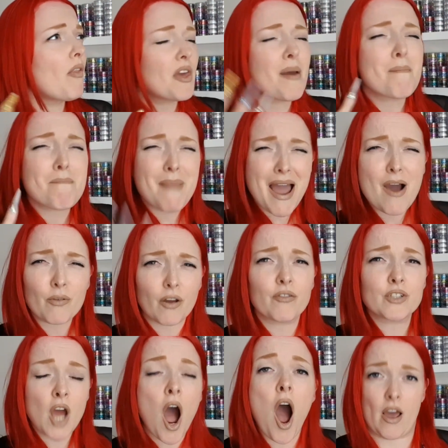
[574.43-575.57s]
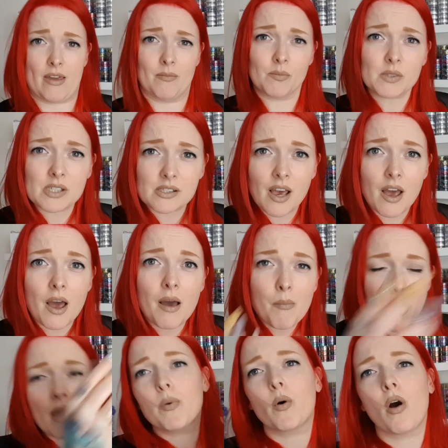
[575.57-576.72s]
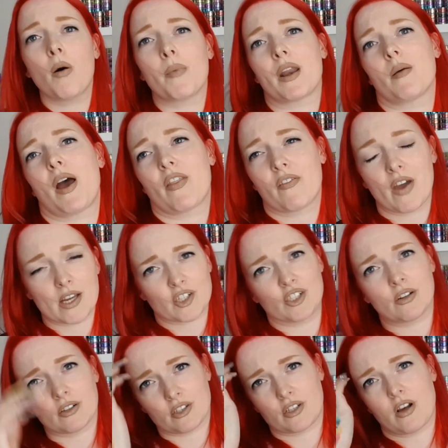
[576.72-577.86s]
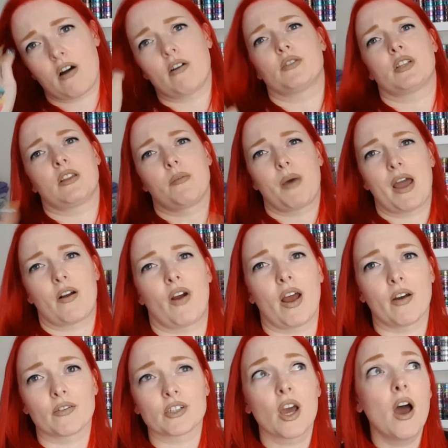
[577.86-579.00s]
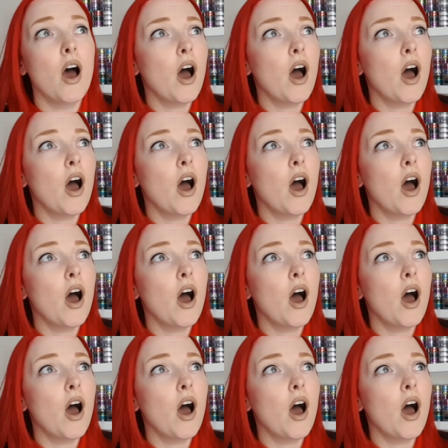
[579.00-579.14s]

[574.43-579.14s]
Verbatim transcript: The amount of times people comment about the fact she's got a child in the background.